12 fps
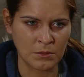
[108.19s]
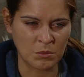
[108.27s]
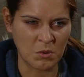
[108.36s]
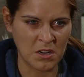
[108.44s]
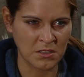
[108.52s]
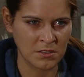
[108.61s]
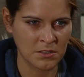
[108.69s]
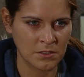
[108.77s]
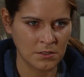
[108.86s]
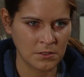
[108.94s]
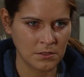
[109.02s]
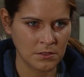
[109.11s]
What?
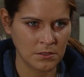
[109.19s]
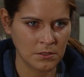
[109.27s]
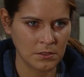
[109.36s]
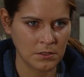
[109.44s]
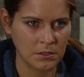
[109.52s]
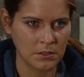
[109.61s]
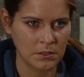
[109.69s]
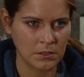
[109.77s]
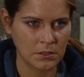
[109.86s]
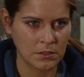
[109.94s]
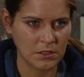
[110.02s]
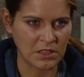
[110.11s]

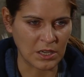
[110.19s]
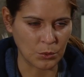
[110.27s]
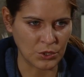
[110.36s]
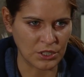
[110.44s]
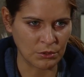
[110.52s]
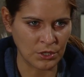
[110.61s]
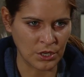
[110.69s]
That was you and